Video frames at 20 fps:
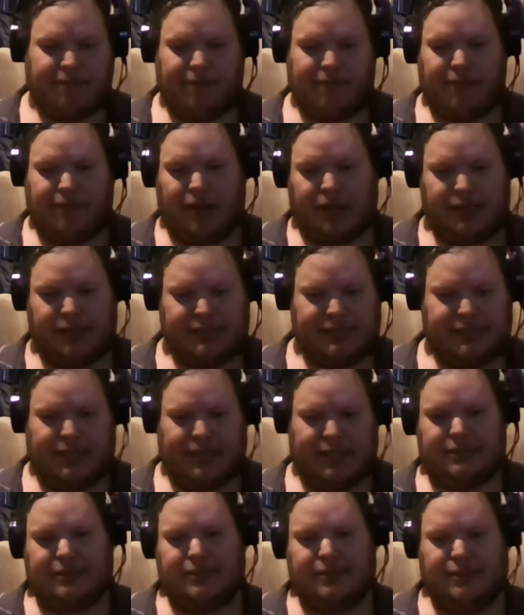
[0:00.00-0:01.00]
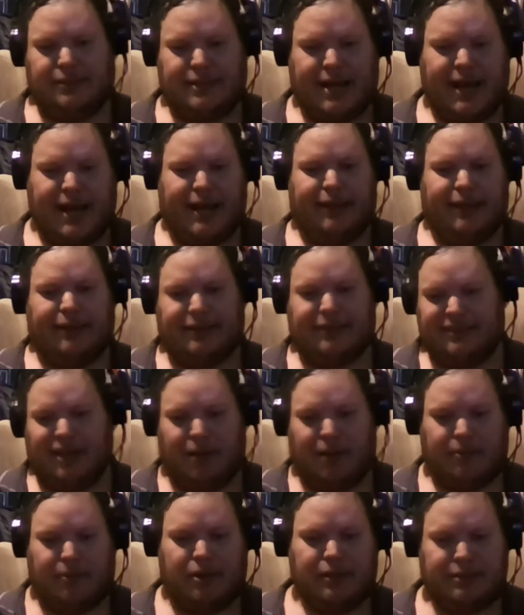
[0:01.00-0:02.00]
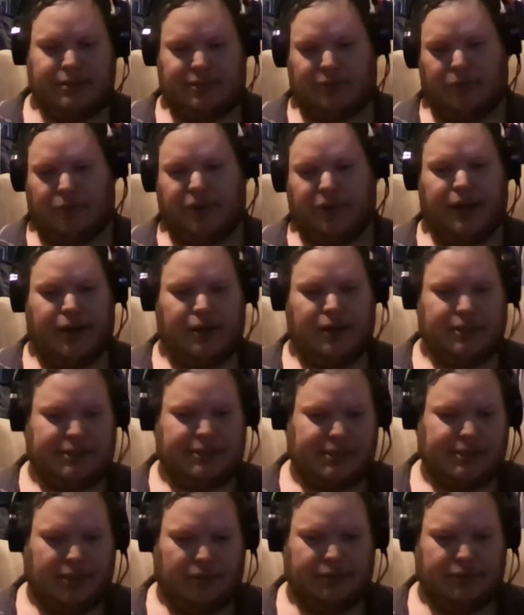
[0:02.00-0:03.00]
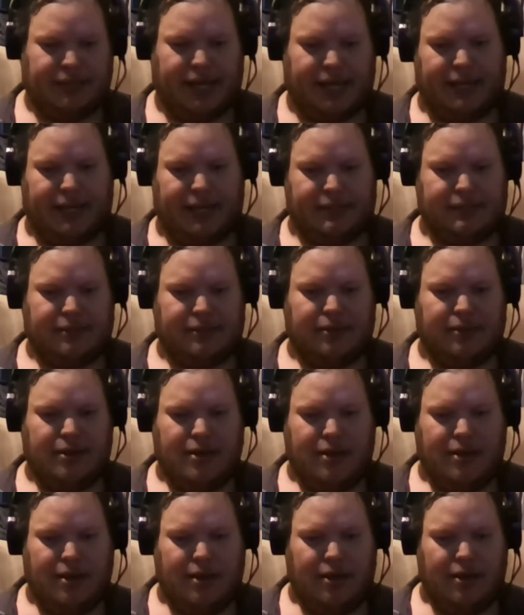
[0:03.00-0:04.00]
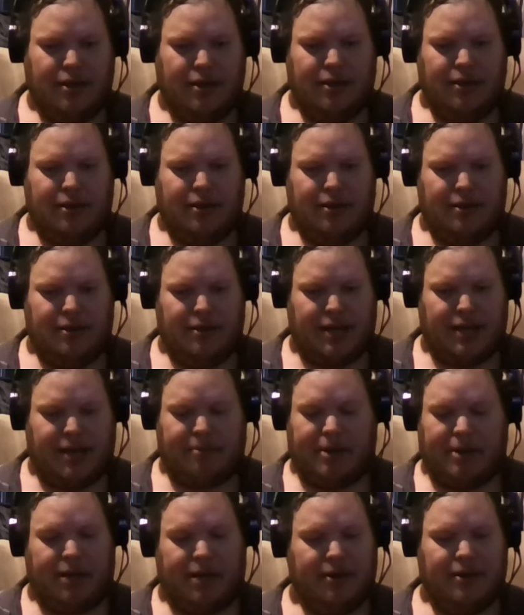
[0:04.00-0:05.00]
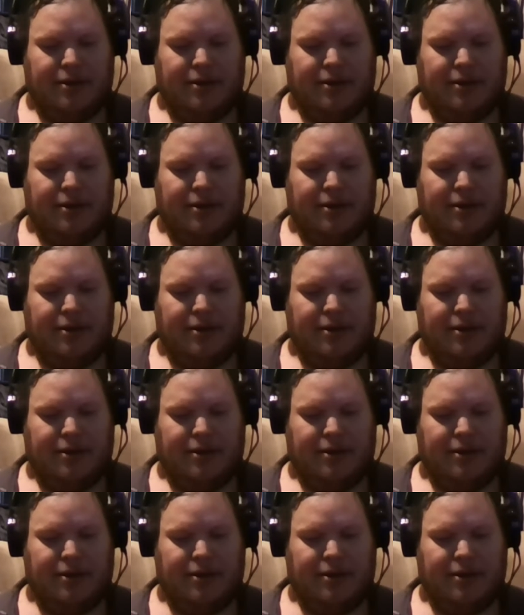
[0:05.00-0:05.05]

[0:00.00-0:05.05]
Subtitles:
because it's not the summer, it's the winter, so days. I mean,